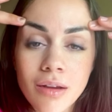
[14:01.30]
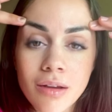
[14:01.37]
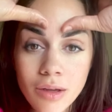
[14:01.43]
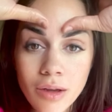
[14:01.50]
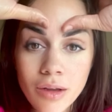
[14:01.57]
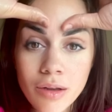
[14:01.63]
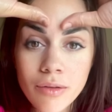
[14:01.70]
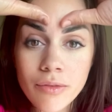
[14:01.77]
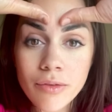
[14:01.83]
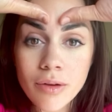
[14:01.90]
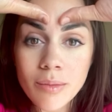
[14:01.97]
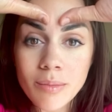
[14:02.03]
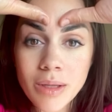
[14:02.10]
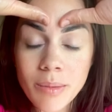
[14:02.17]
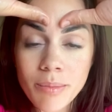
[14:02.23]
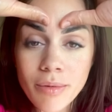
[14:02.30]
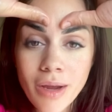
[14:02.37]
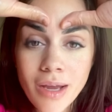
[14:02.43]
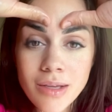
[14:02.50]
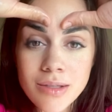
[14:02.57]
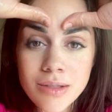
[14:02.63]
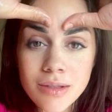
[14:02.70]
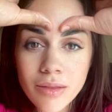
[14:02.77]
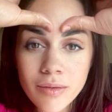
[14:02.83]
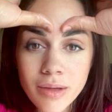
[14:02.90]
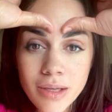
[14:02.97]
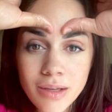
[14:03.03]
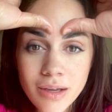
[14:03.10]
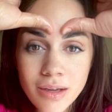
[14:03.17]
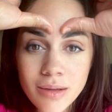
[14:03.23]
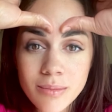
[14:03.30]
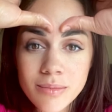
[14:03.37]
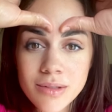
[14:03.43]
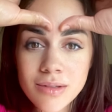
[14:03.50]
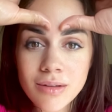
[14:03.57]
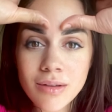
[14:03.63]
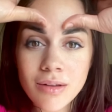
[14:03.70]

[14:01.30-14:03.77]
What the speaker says: You're going to firmly press 3 times.